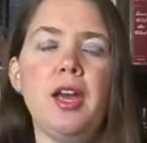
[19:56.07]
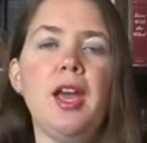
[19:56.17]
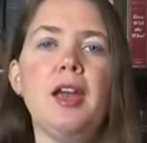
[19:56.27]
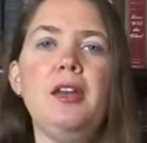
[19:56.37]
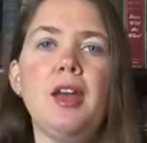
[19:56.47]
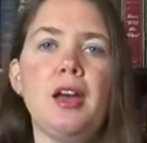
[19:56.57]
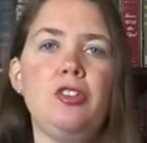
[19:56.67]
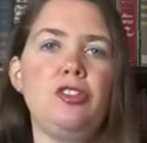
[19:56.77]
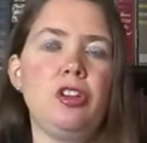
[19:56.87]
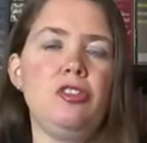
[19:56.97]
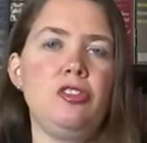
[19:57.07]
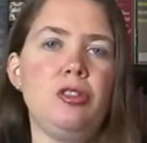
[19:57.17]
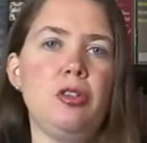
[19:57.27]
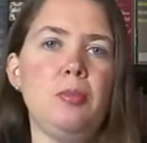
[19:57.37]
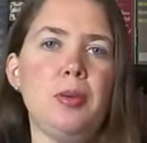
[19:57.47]
and not judge your
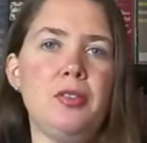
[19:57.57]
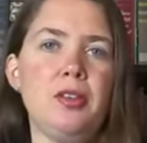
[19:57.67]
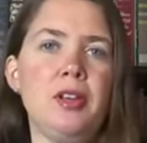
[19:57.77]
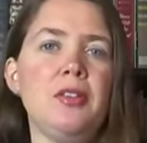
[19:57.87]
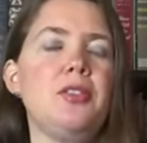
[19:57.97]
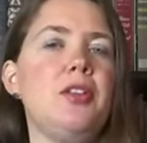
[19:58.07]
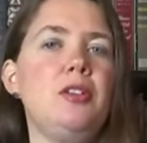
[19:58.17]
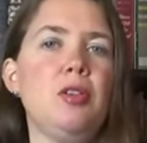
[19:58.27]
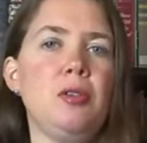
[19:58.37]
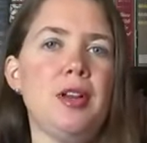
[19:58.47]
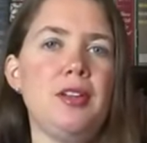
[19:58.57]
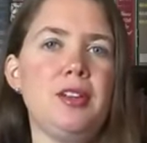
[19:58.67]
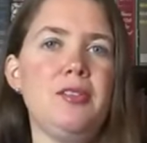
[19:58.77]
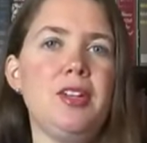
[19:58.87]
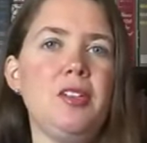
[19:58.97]
own busyness and your own
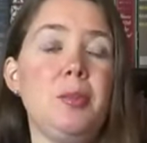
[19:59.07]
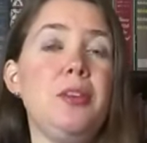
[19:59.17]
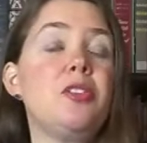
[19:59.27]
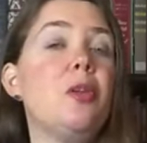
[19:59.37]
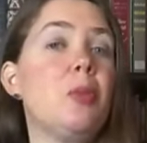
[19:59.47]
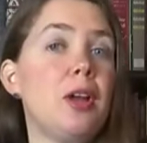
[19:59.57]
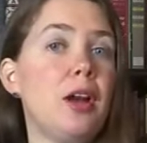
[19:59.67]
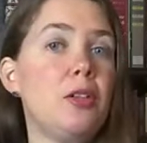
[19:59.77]
activities based on what other